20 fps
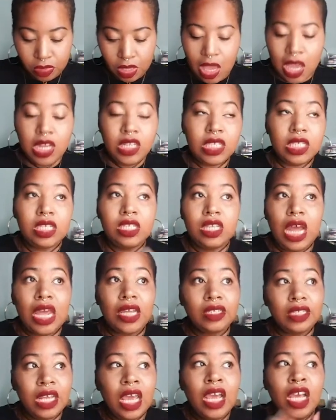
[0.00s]
into
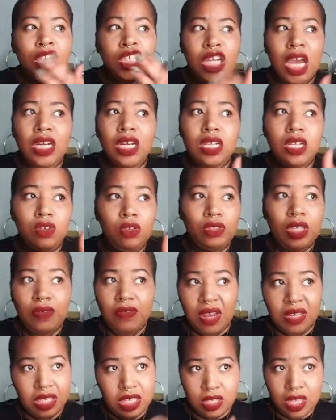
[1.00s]
channeling or
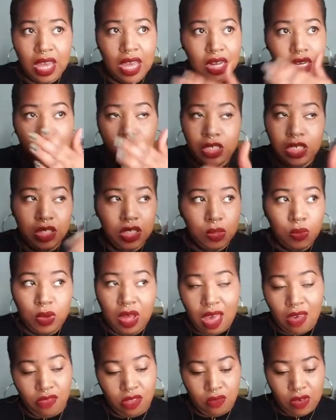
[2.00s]
directing that energy into
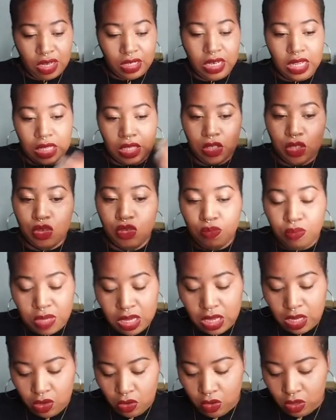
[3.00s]
whatever it needs to be
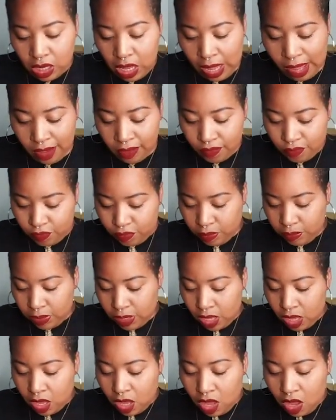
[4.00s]
in your life.
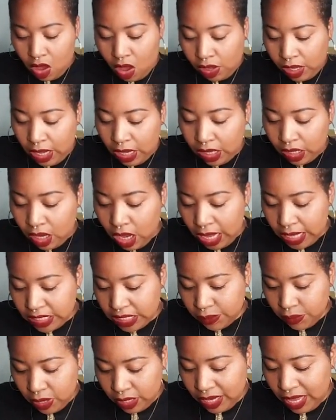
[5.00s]
Okay, last
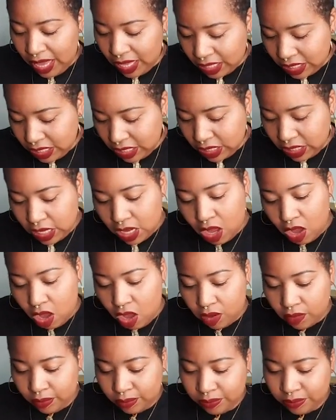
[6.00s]
one, Hestia.